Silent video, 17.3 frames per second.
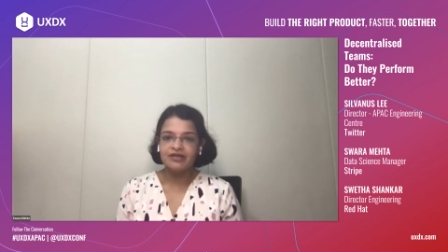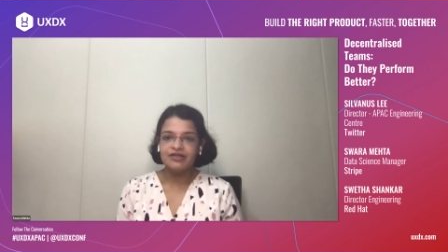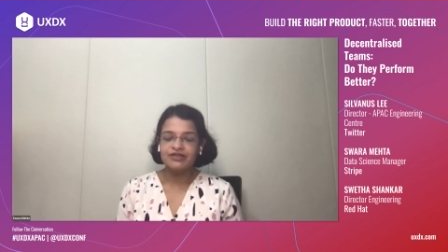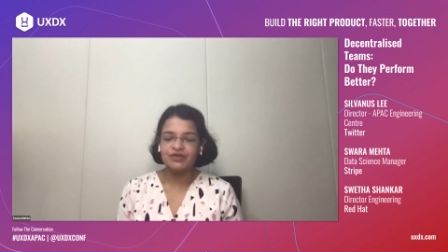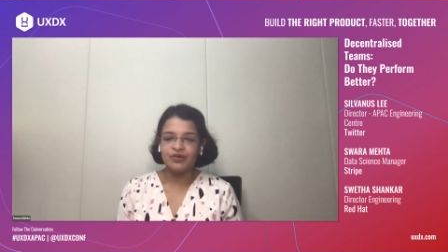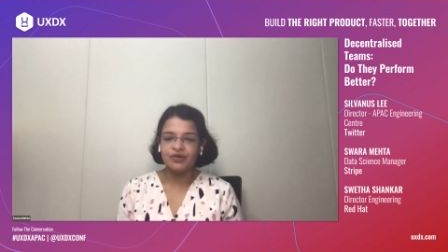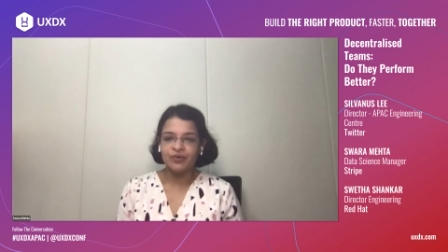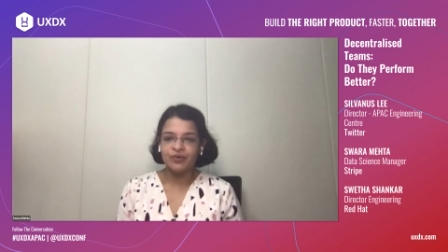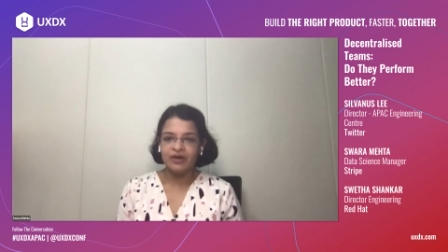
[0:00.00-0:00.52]

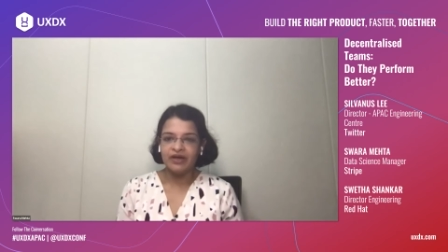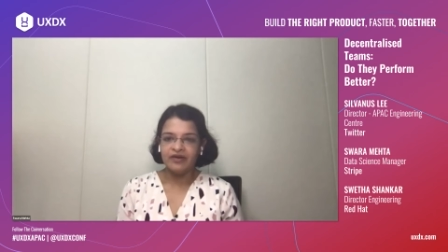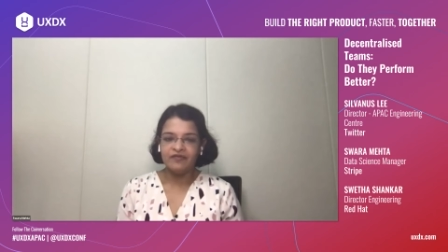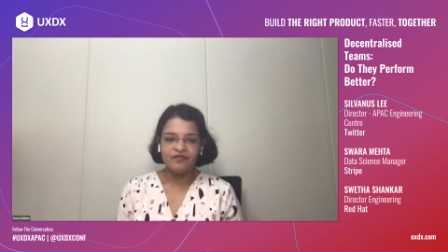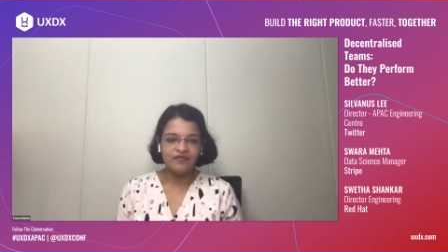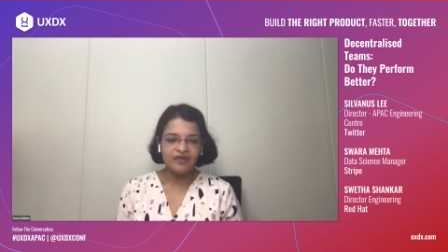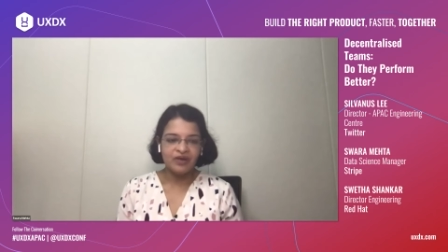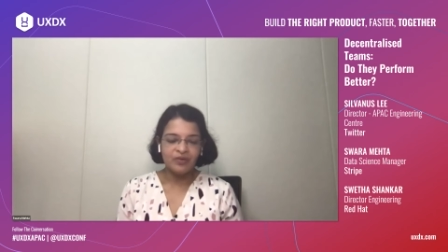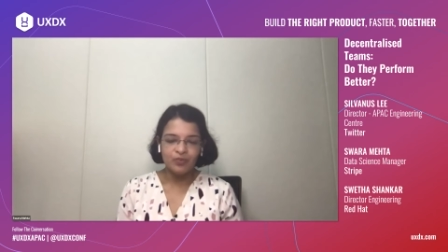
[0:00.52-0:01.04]
So if
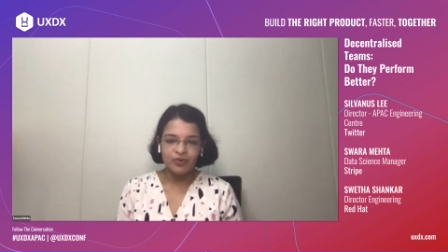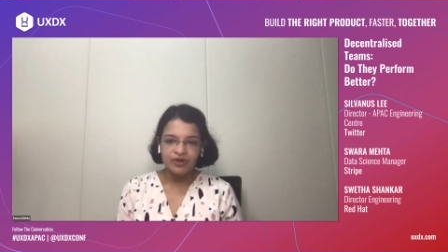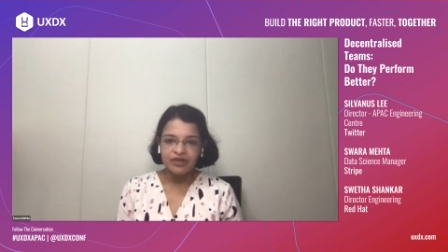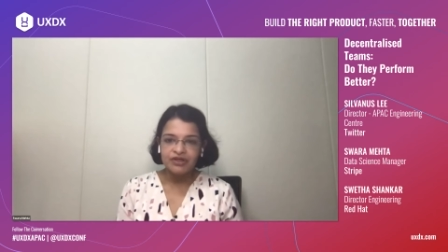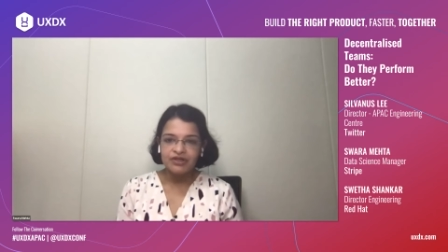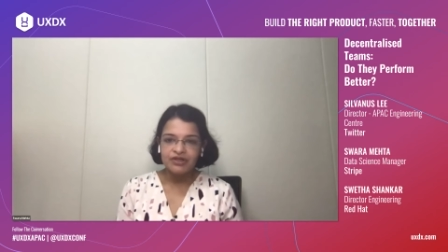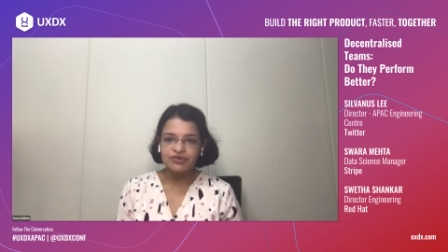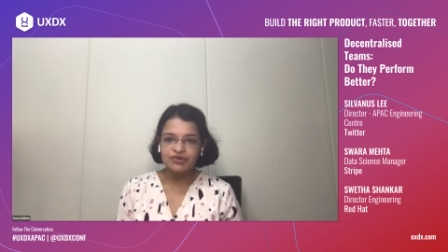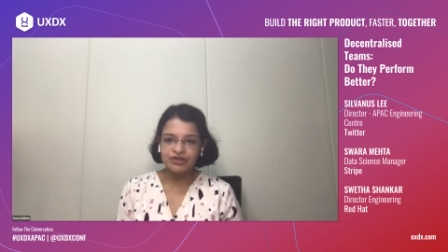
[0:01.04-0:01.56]
we were
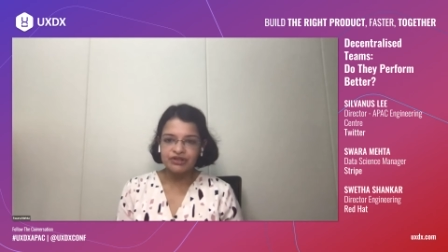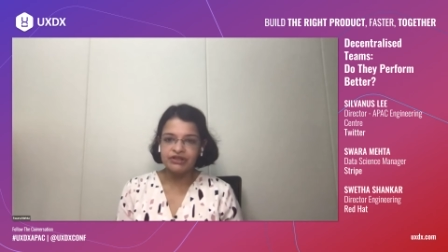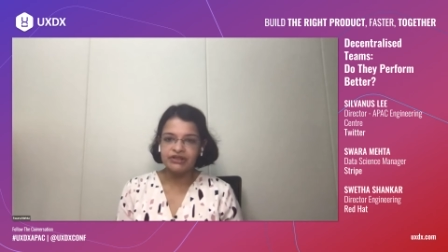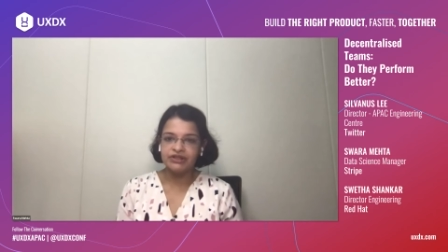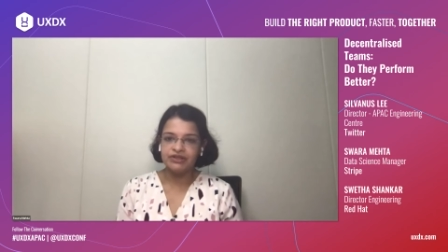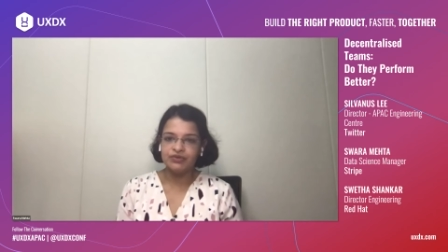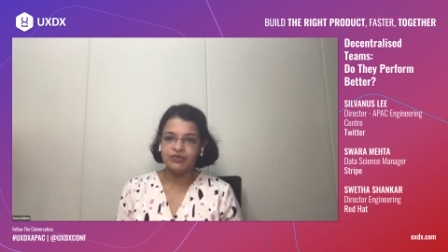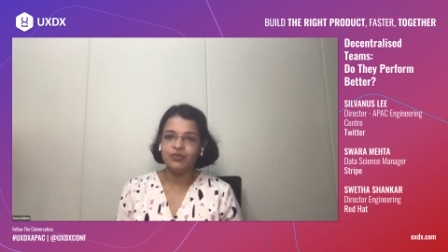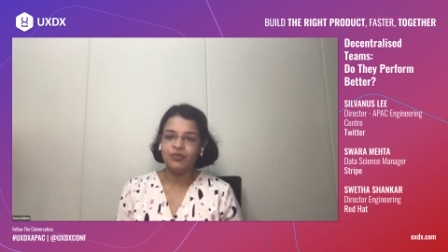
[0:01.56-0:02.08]
to really
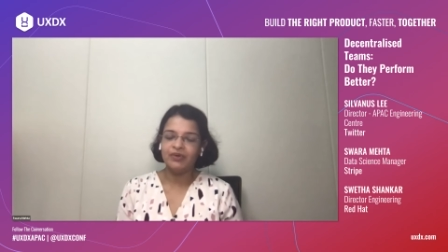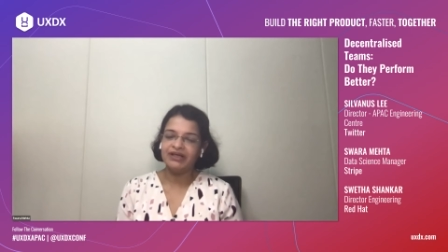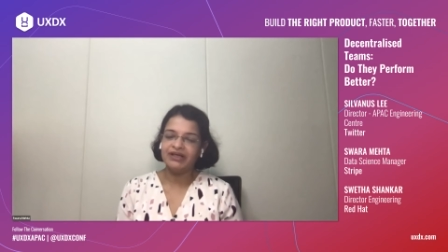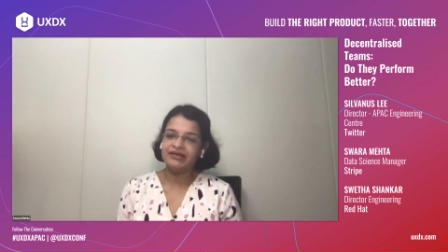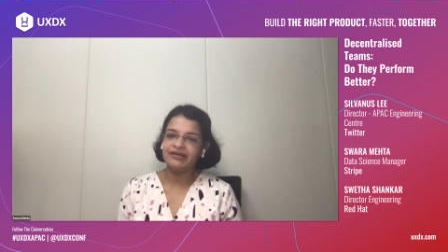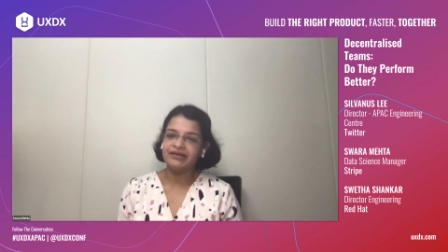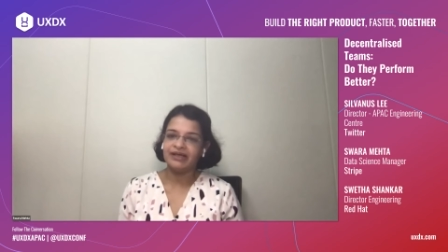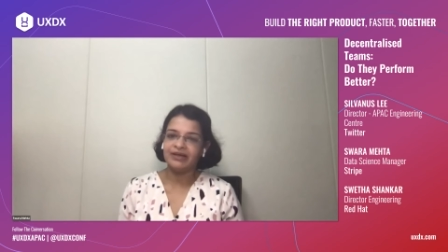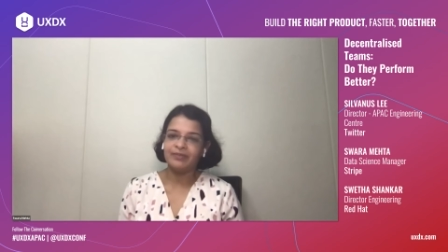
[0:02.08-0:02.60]
do well
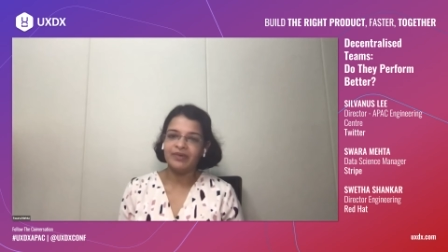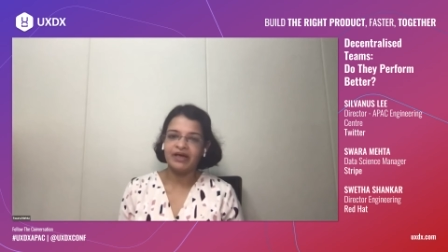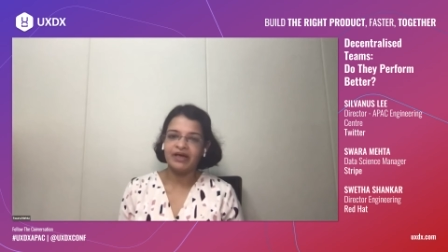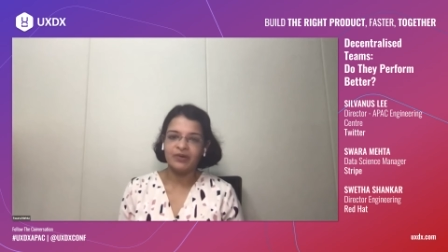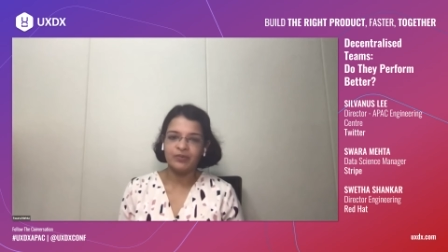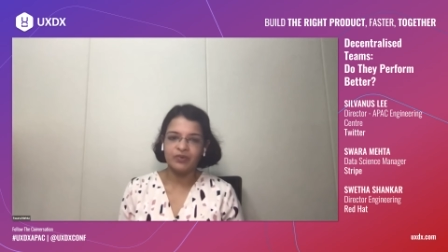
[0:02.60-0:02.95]
in APAC,